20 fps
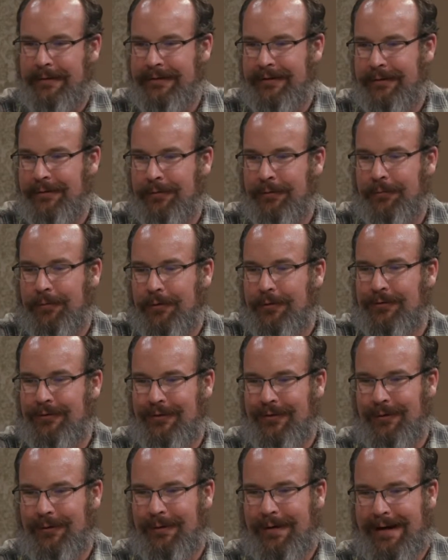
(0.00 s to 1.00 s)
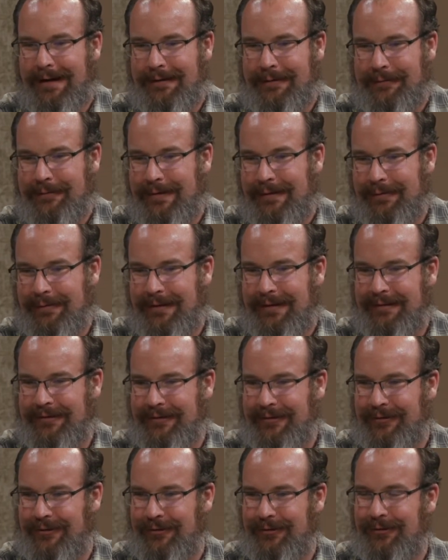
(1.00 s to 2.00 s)
You know, the first two kind of faith things
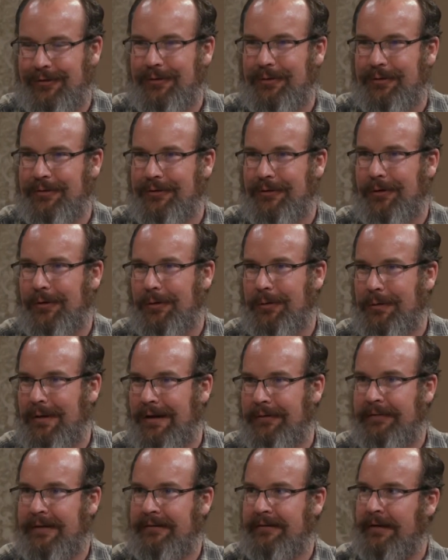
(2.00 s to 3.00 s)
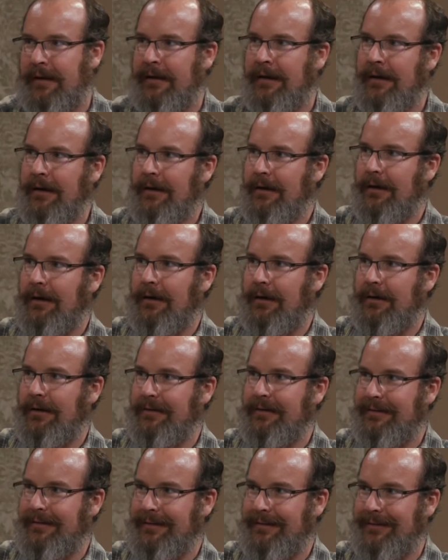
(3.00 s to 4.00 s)
that you do in your whole life, that's like, oh,
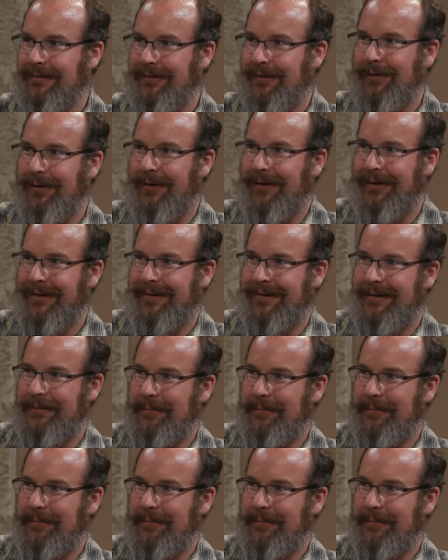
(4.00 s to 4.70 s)
this is so hard.